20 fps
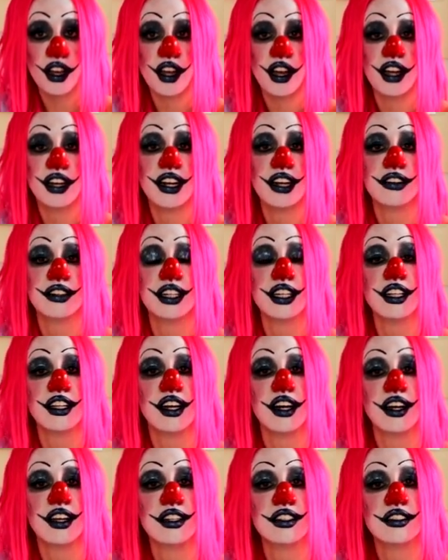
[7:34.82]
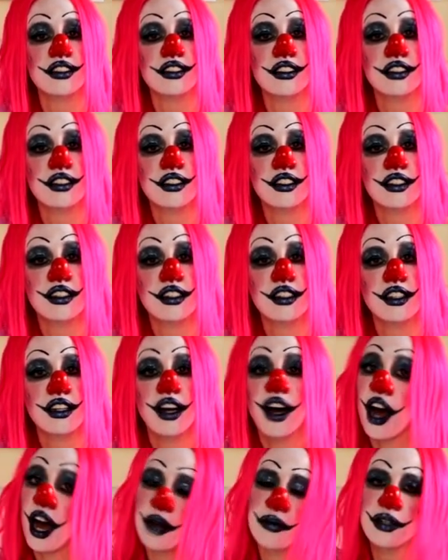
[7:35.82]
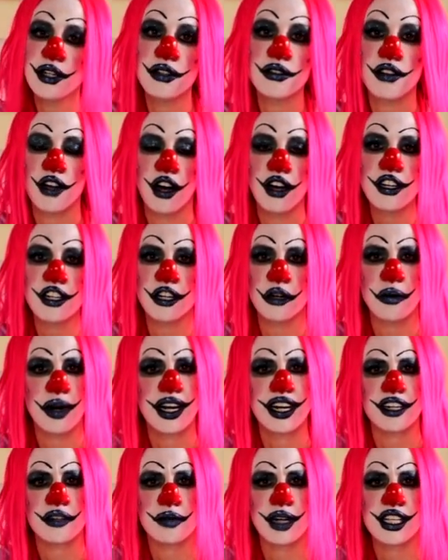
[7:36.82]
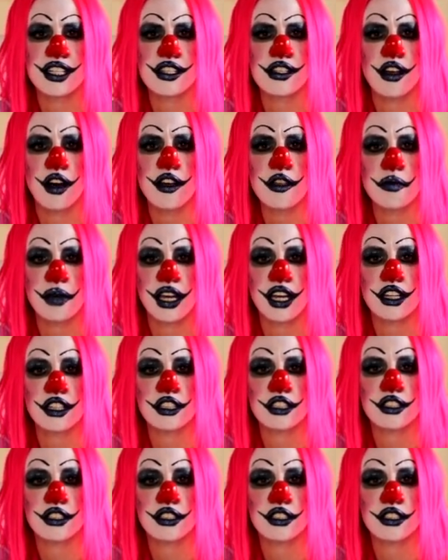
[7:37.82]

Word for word: and I realize I'm no longer wearing my sloth pants.